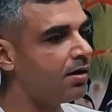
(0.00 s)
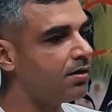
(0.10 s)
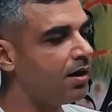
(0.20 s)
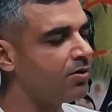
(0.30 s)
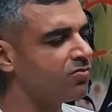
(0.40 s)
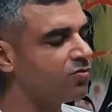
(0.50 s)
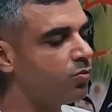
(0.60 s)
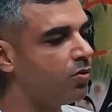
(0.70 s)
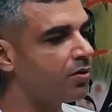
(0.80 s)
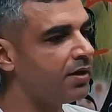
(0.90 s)
I used to
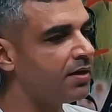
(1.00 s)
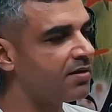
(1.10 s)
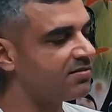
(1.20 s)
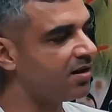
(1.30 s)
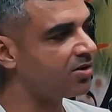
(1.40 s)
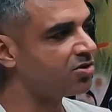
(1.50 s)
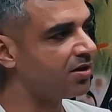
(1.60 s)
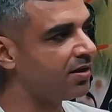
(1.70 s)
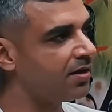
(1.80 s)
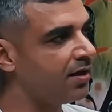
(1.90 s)
work in
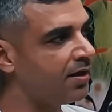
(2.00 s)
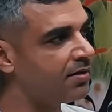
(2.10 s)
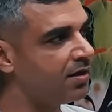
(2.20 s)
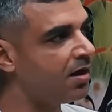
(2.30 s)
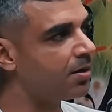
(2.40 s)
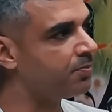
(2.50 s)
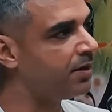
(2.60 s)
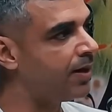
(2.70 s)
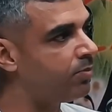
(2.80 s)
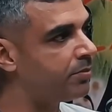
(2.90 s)
restructuring and ERP
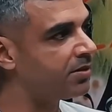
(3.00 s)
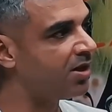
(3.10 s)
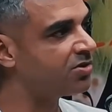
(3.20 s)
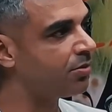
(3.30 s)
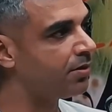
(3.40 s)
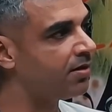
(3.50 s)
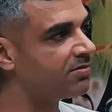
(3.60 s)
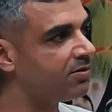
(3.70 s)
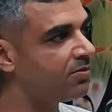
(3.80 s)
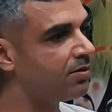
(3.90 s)
implementation there.
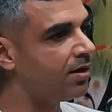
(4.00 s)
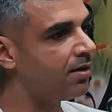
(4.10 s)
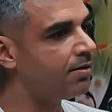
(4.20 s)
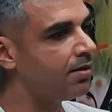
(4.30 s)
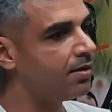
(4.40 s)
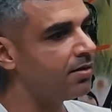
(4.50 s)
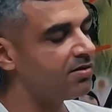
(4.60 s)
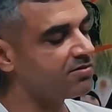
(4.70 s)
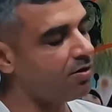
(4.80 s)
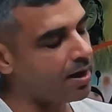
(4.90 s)
So
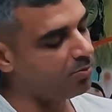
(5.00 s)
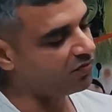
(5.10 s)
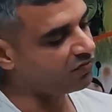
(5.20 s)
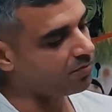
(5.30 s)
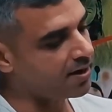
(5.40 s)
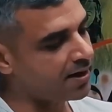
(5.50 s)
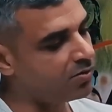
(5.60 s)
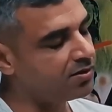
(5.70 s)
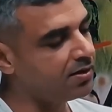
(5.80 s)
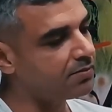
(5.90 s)
I moved from
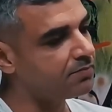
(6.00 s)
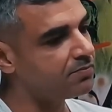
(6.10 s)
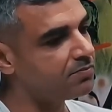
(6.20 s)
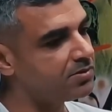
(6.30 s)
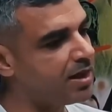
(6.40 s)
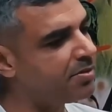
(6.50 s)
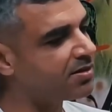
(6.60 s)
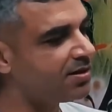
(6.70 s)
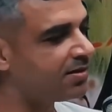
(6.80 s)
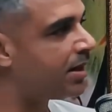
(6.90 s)
accounting, debit
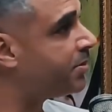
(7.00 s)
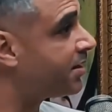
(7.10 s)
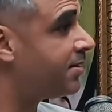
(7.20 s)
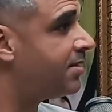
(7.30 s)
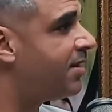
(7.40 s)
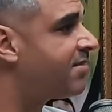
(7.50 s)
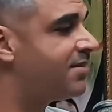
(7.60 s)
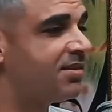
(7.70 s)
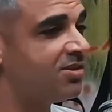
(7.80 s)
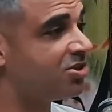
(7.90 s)
credit.
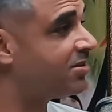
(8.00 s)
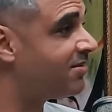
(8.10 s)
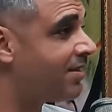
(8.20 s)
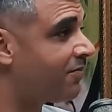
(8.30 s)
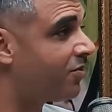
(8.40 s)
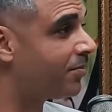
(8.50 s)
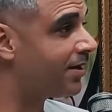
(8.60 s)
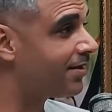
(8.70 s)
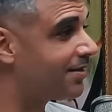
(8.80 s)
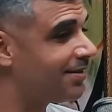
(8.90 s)
This shit is not for me.
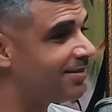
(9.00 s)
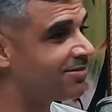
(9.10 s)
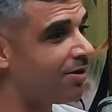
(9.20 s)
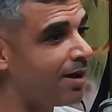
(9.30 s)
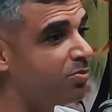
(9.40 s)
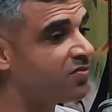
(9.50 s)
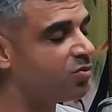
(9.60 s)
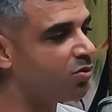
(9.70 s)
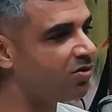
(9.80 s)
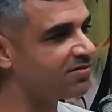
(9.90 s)
So I moved to
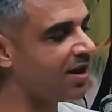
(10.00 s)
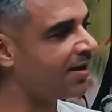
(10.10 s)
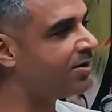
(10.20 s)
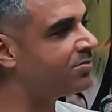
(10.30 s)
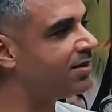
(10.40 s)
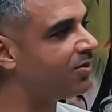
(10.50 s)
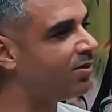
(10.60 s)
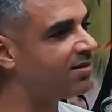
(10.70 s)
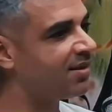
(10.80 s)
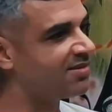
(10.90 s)
cost accounting
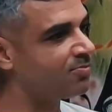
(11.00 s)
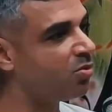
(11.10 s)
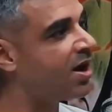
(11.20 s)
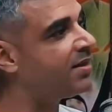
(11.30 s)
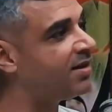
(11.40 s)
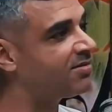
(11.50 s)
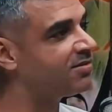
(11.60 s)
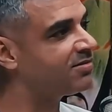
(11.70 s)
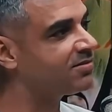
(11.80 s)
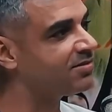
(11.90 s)
where there is more analysis.